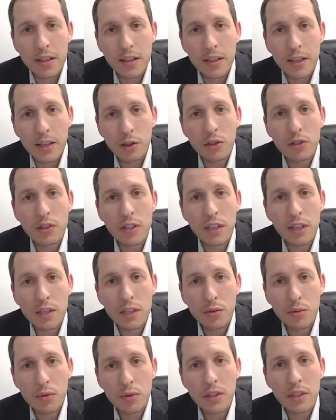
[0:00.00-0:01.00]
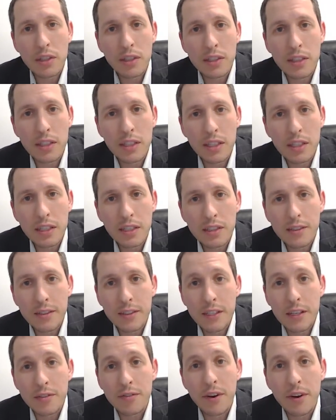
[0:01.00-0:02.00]
It looks like he's really in need.
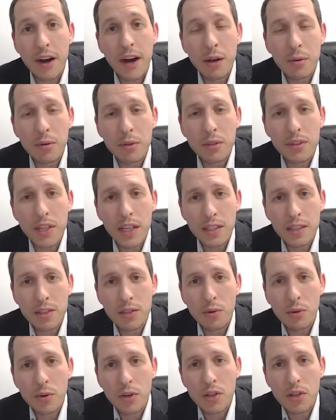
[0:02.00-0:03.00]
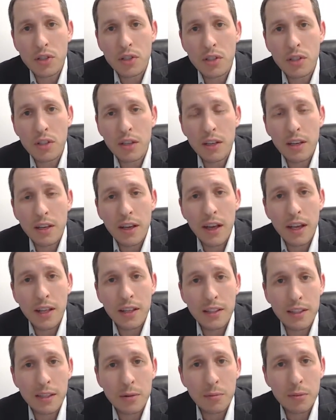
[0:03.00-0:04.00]
If I was in that situation
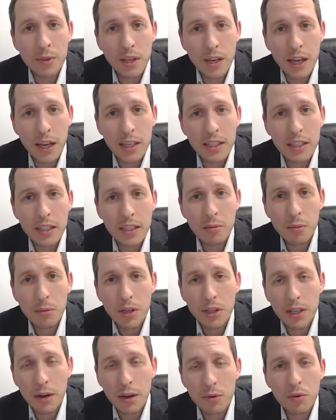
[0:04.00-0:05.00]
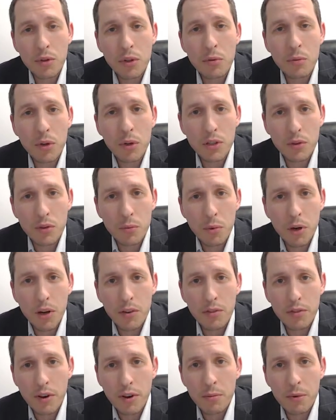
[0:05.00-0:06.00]
and I needed money, I would really
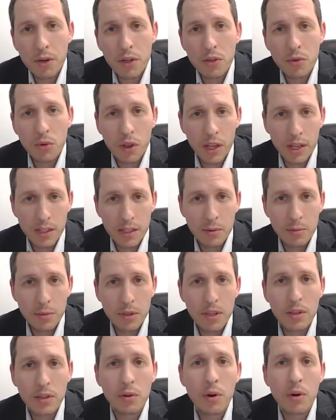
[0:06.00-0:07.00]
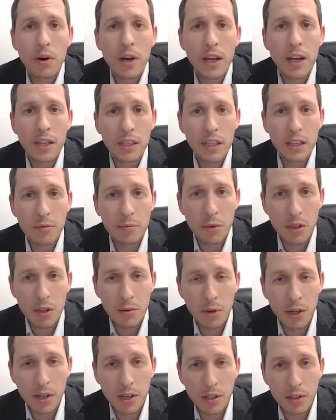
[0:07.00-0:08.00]
very much like somebody to go ahead and give me the
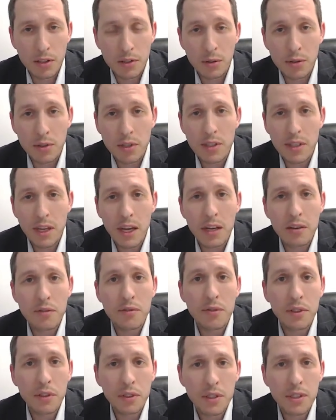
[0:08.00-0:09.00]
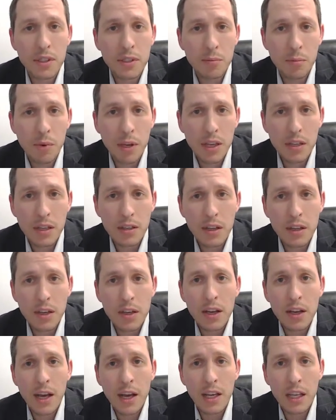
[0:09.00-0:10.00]
money. So since I feel his pain,
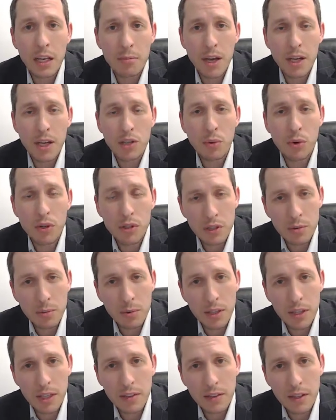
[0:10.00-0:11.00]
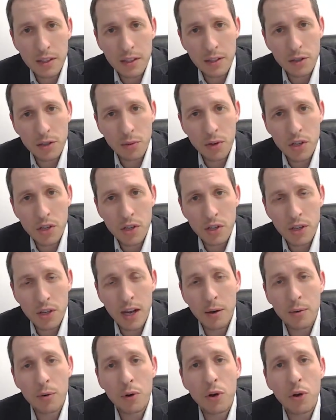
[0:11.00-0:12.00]
I can imagine what it's to be like in that situation.
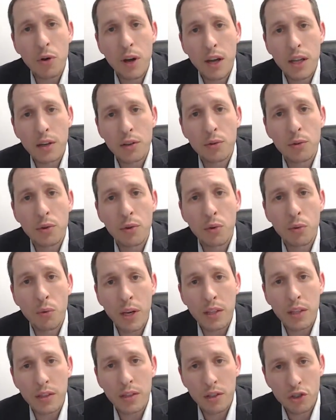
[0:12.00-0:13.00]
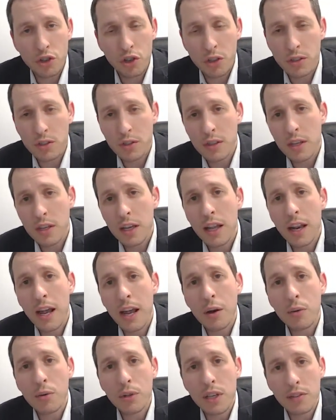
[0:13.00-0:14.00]
I will go ahead and do the right and just thing, and I
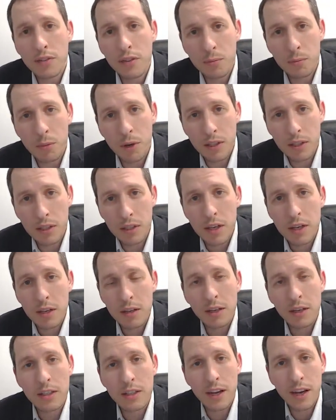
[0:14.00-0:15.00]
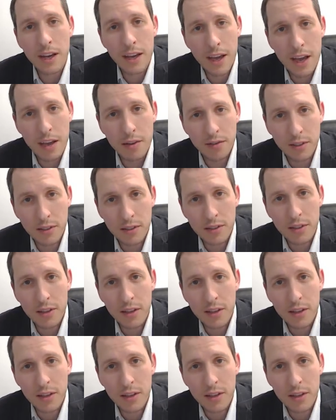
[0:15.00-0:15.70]
will give him money because I have it.